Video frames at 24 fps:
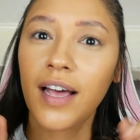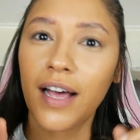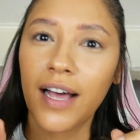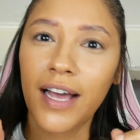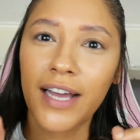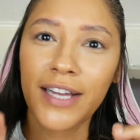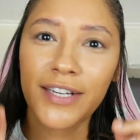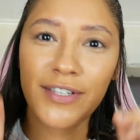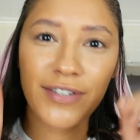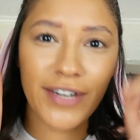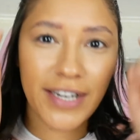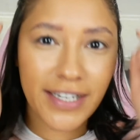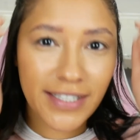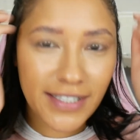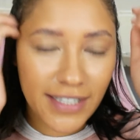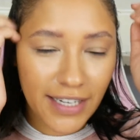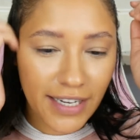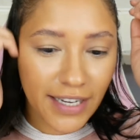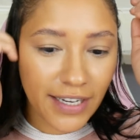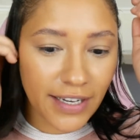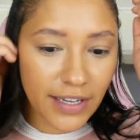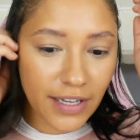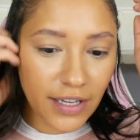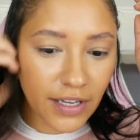
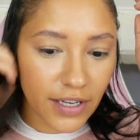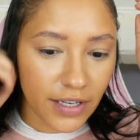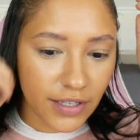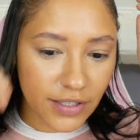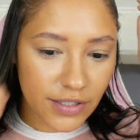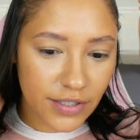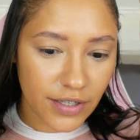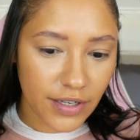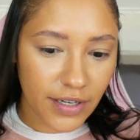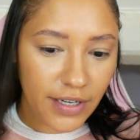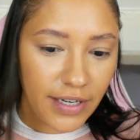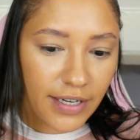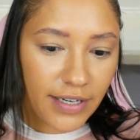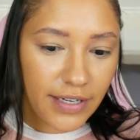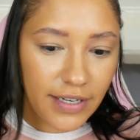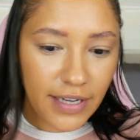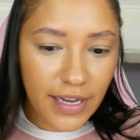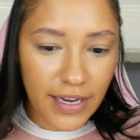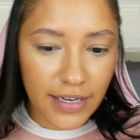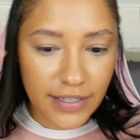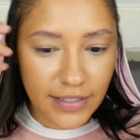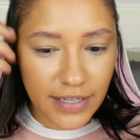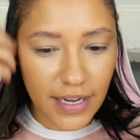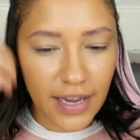hydrating, so
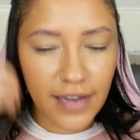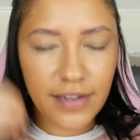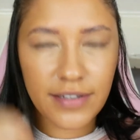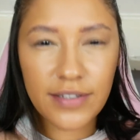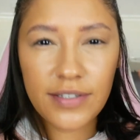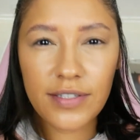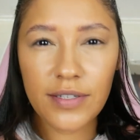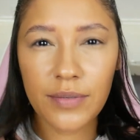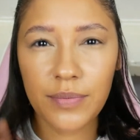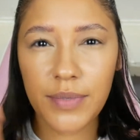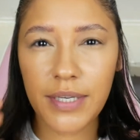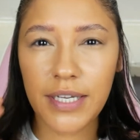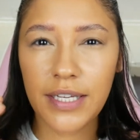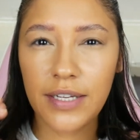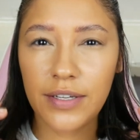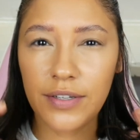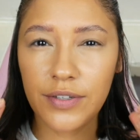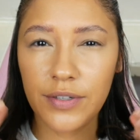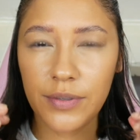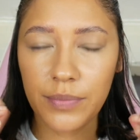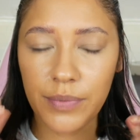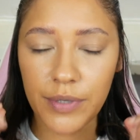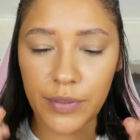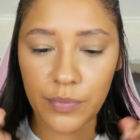it tends to be a
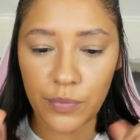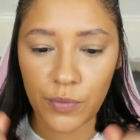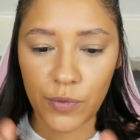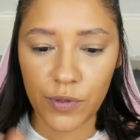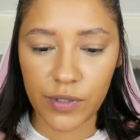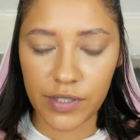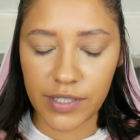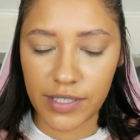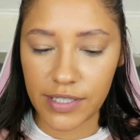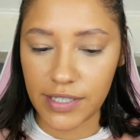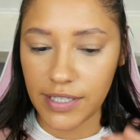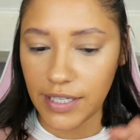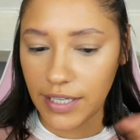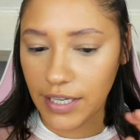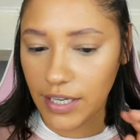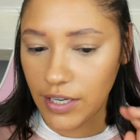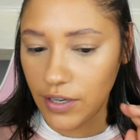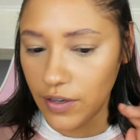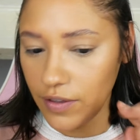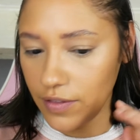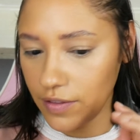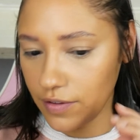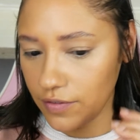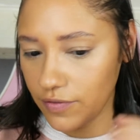little bit more sticky
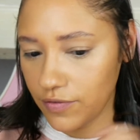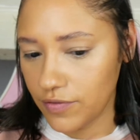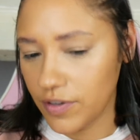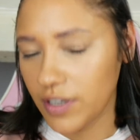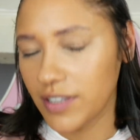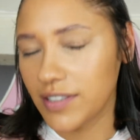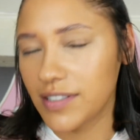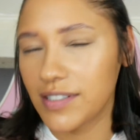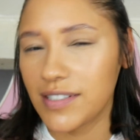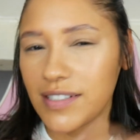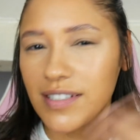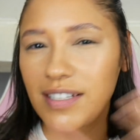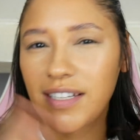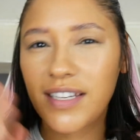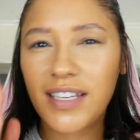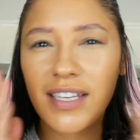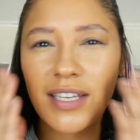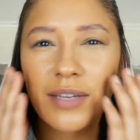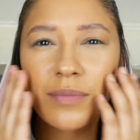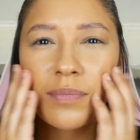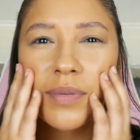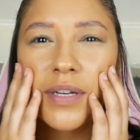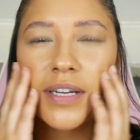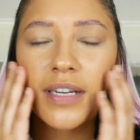on the, not
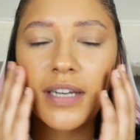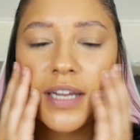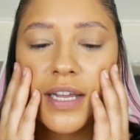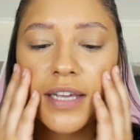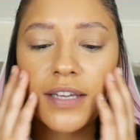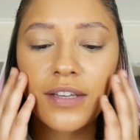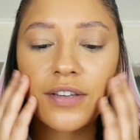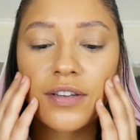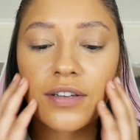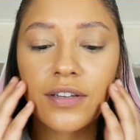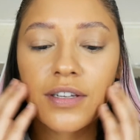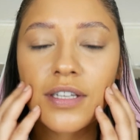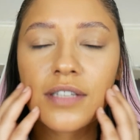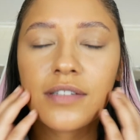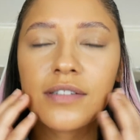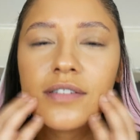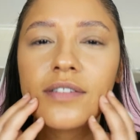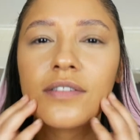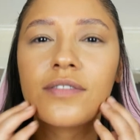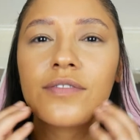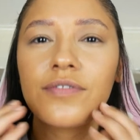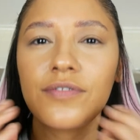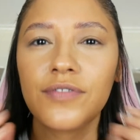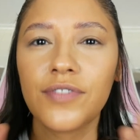sticky, but like you can
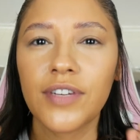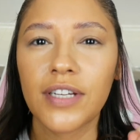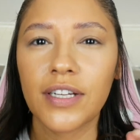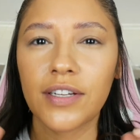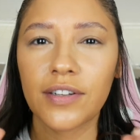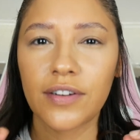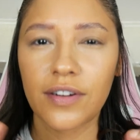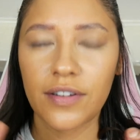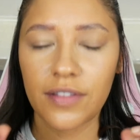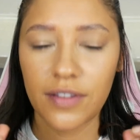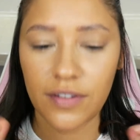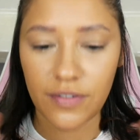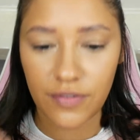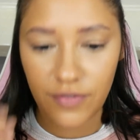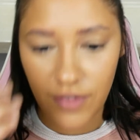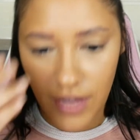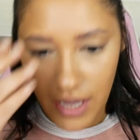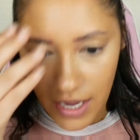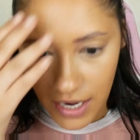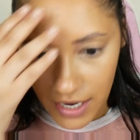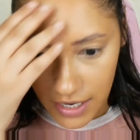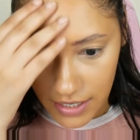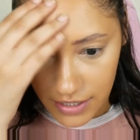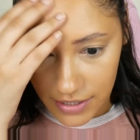still feel it on the
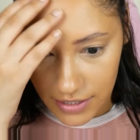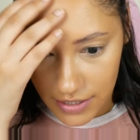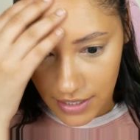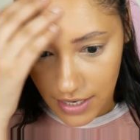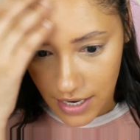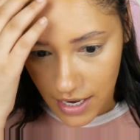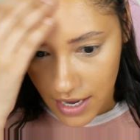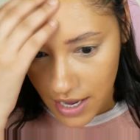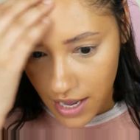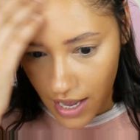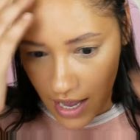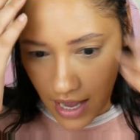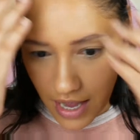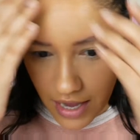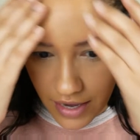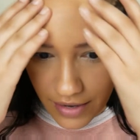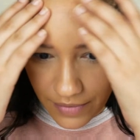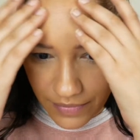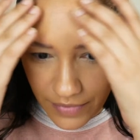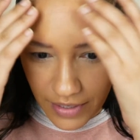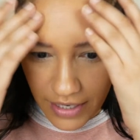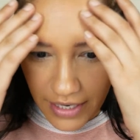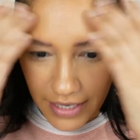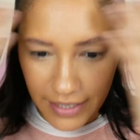face.
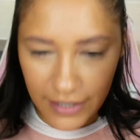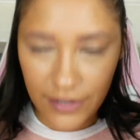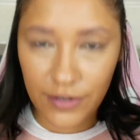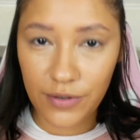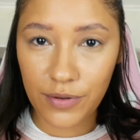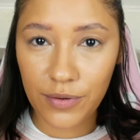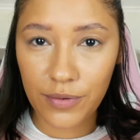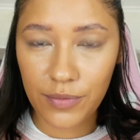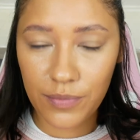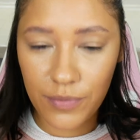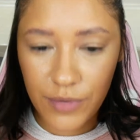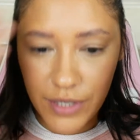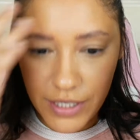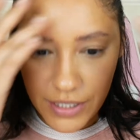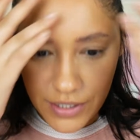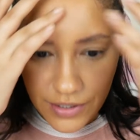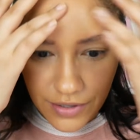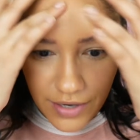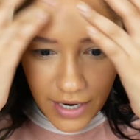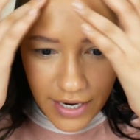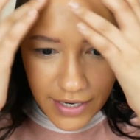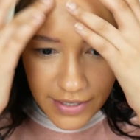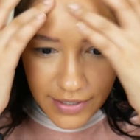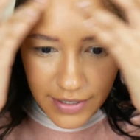Like your
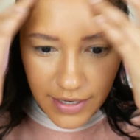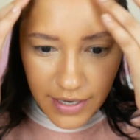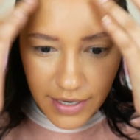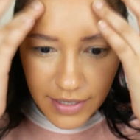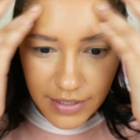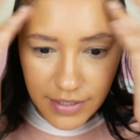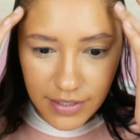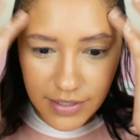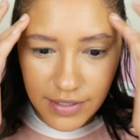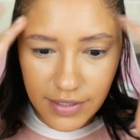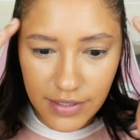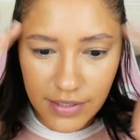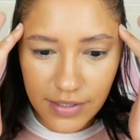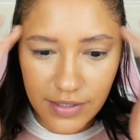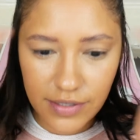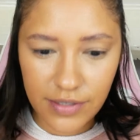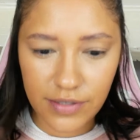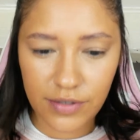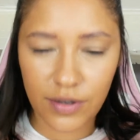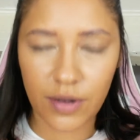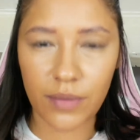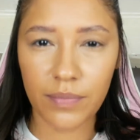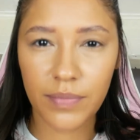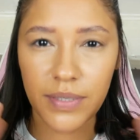moisturizer doesn't
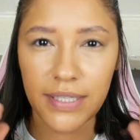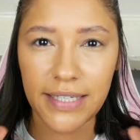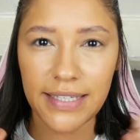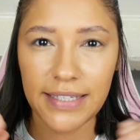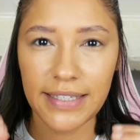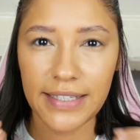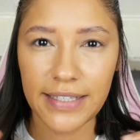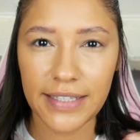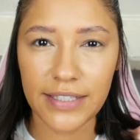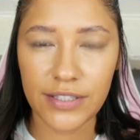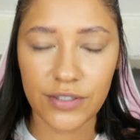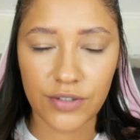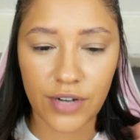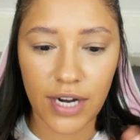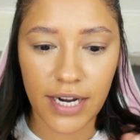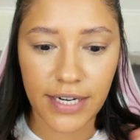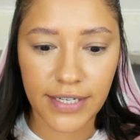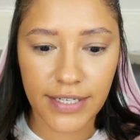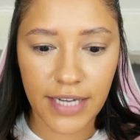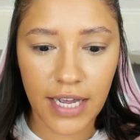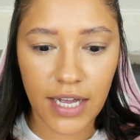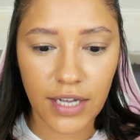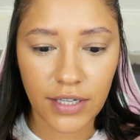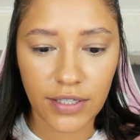completely dry
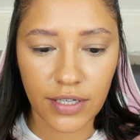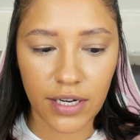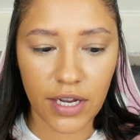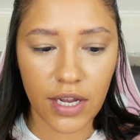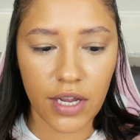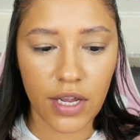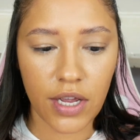down.